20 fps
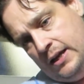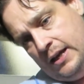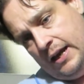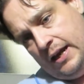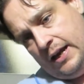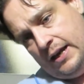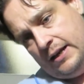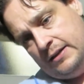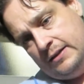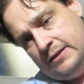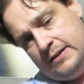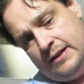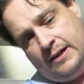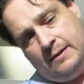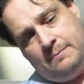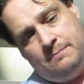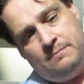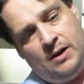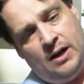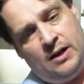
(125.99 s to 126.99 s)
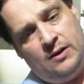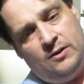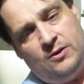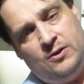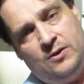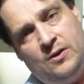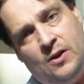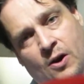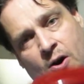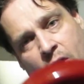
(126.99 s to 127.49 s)
and I
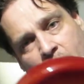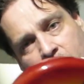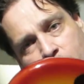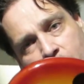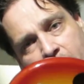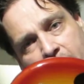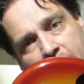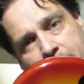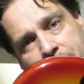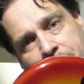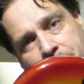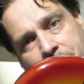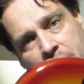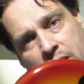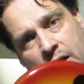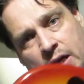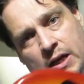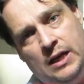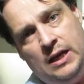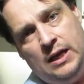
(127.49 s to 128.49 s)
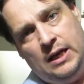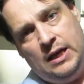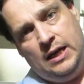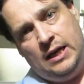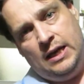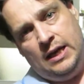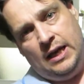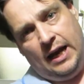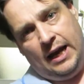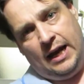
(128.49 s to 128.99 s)
learned the hard way.
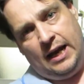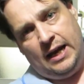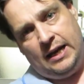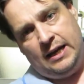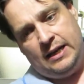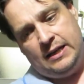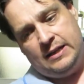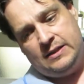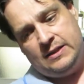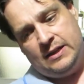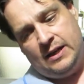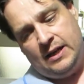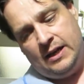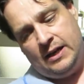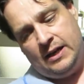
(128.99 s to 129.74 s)
And